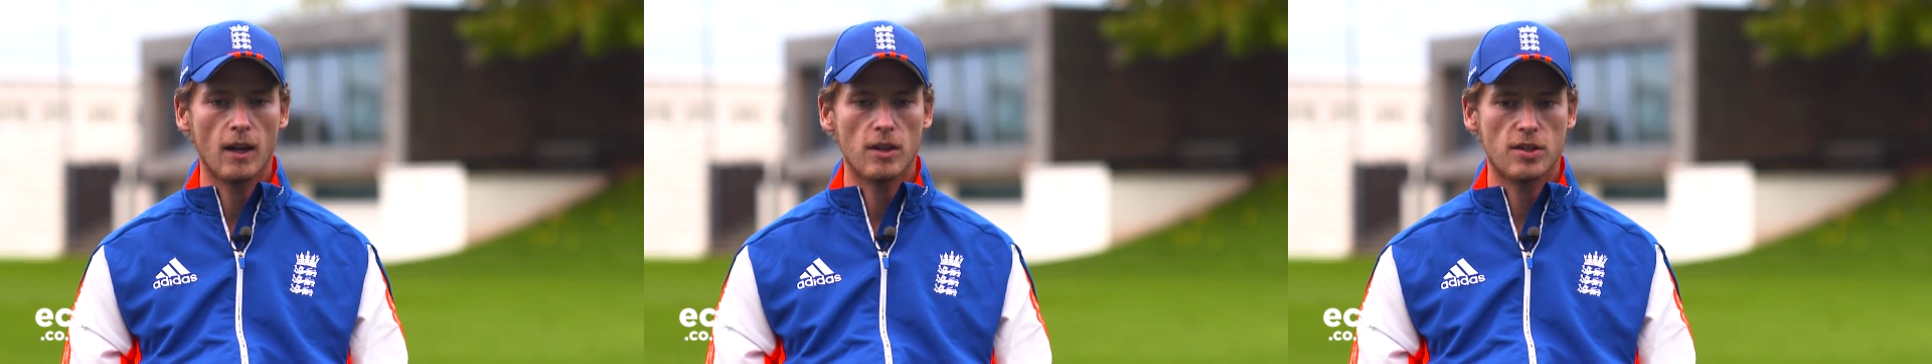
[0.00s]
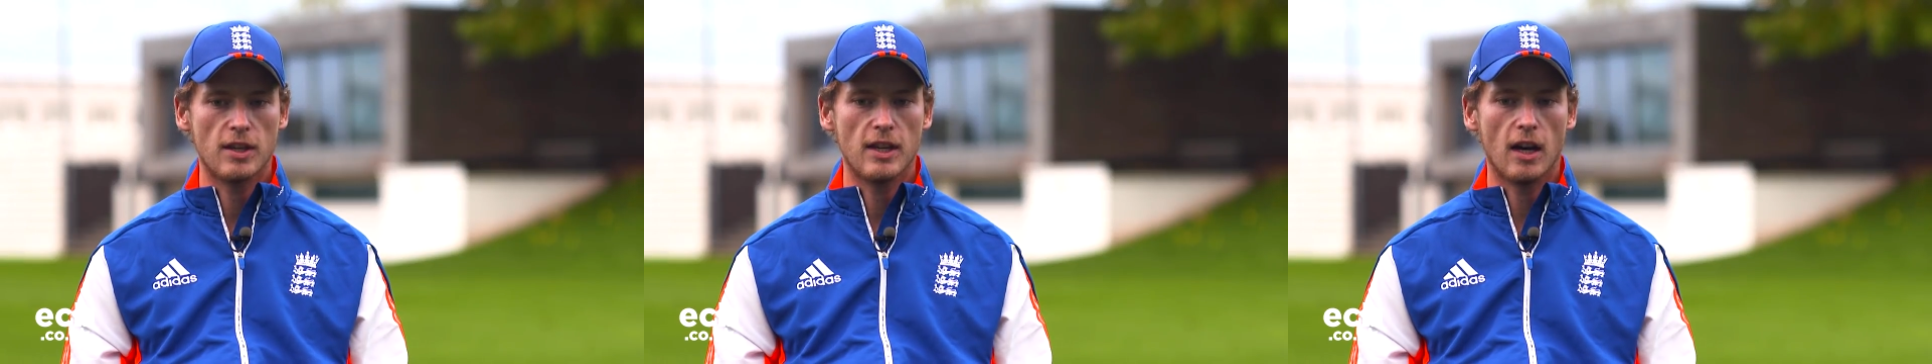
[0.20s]

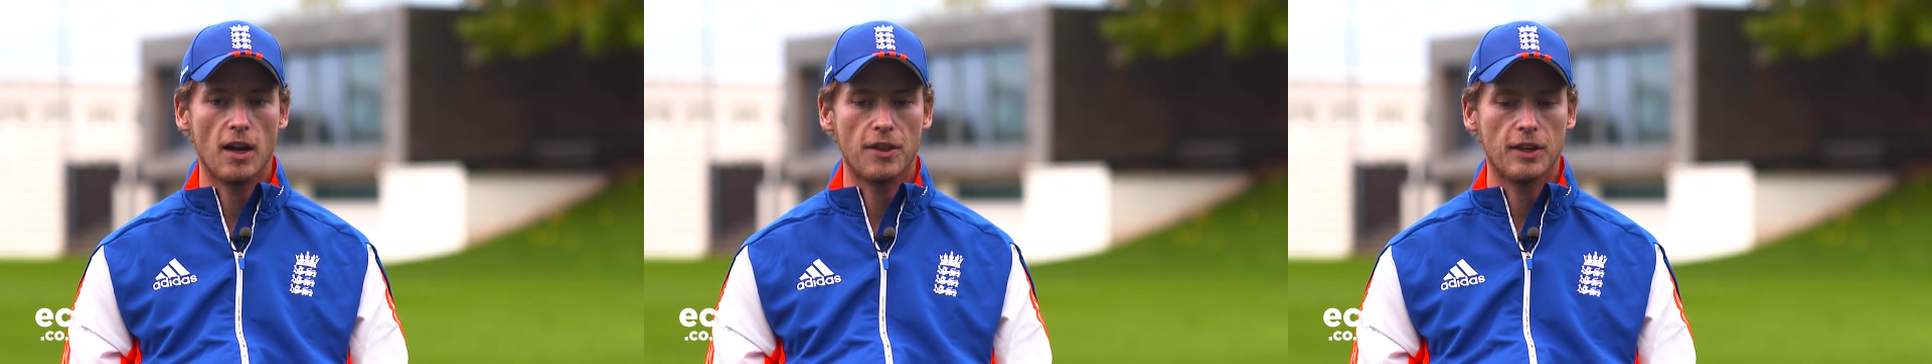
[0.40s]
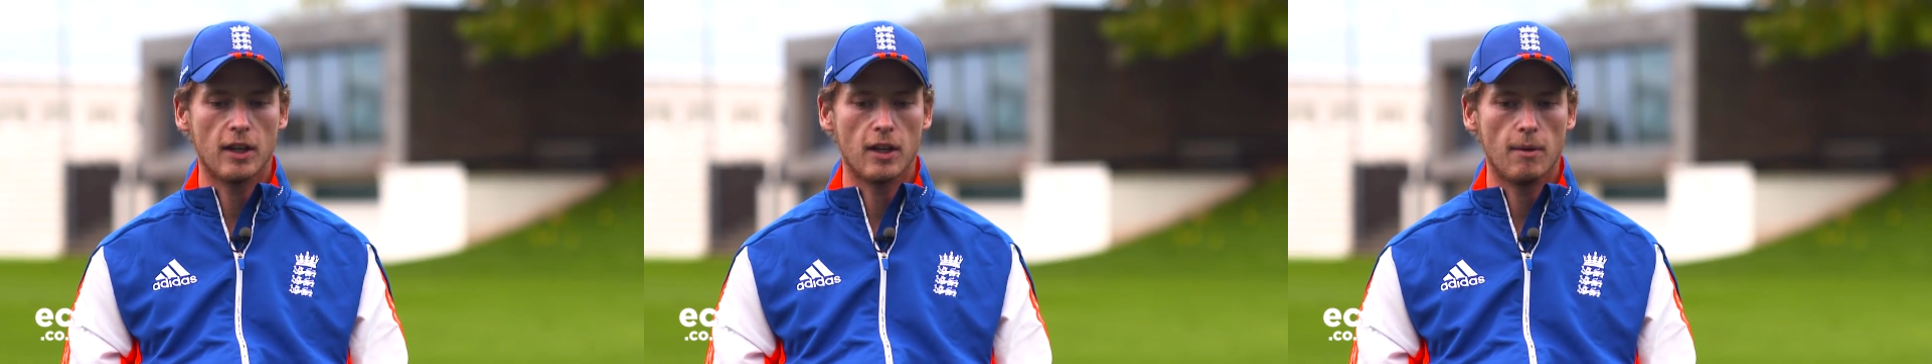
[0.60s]
So yeah, I
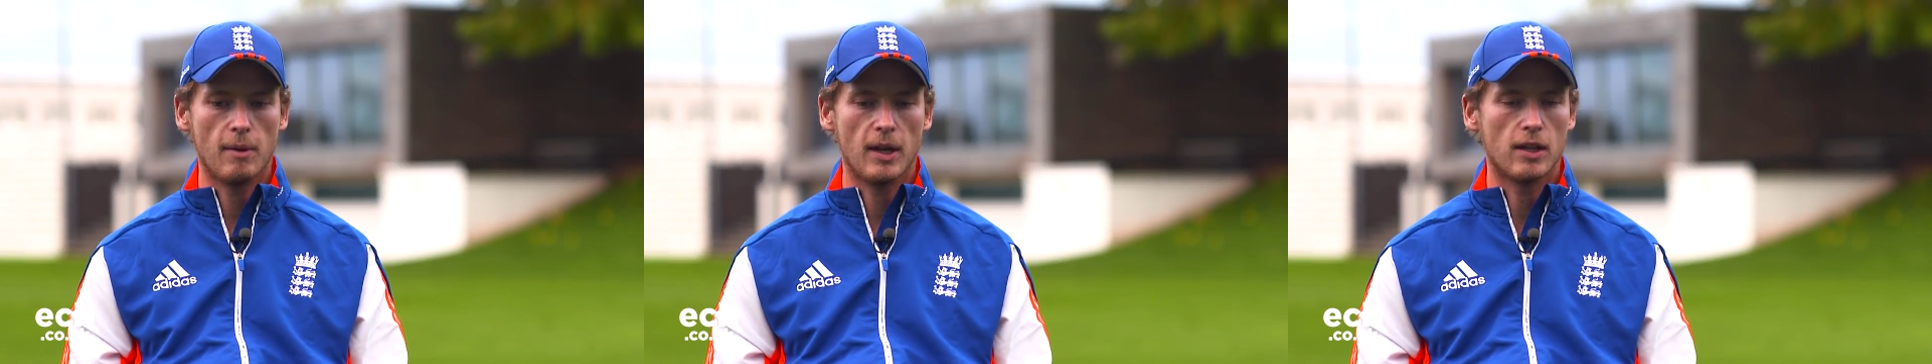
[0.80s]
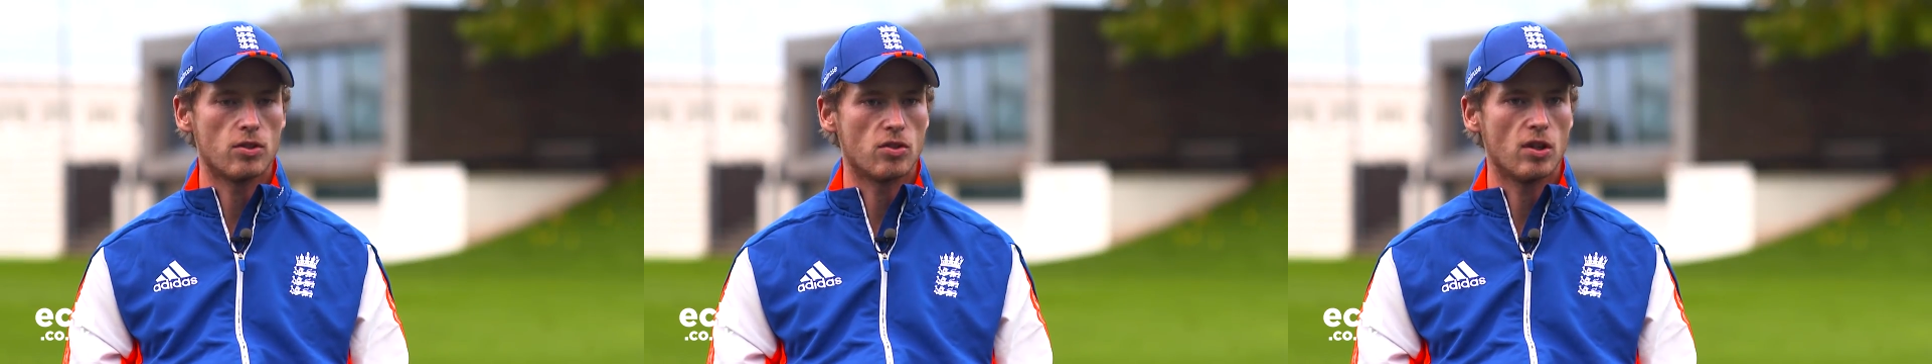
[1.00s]
think I'm
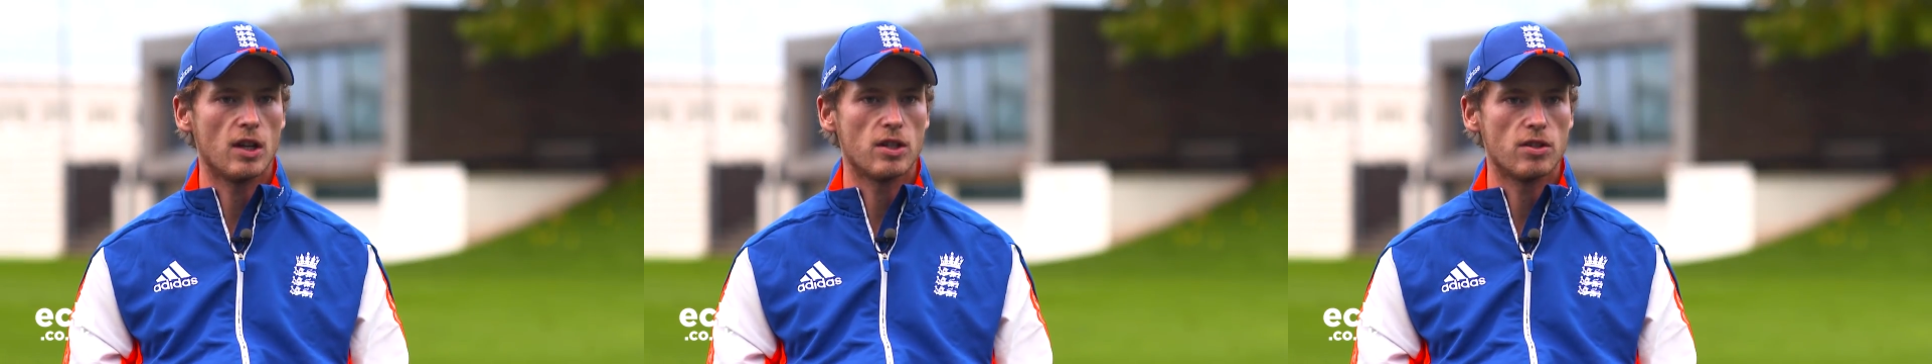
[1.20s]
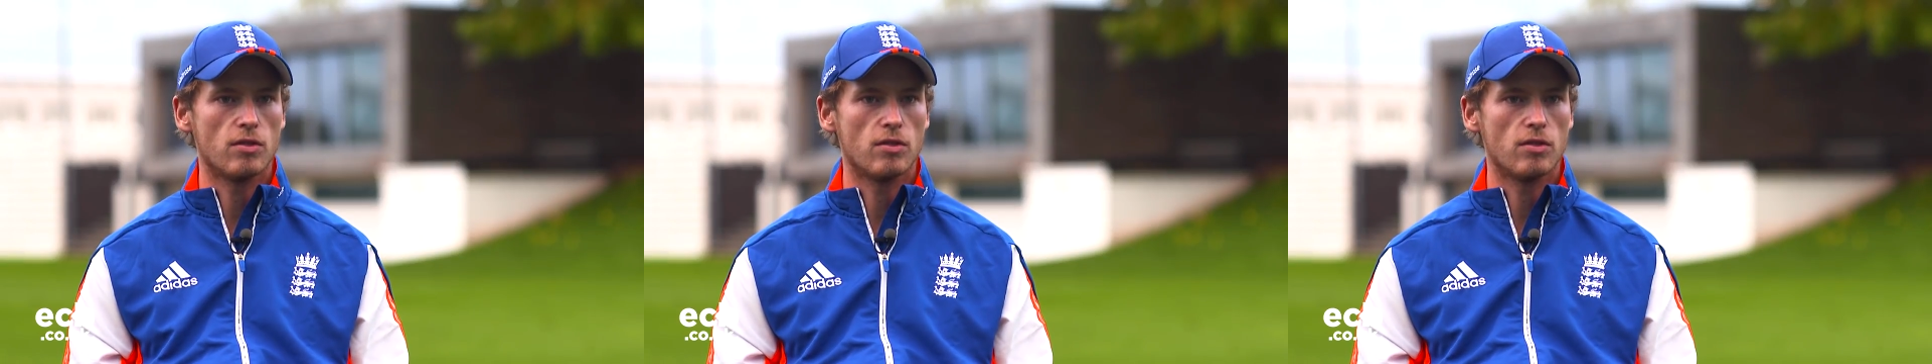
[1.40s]
making strides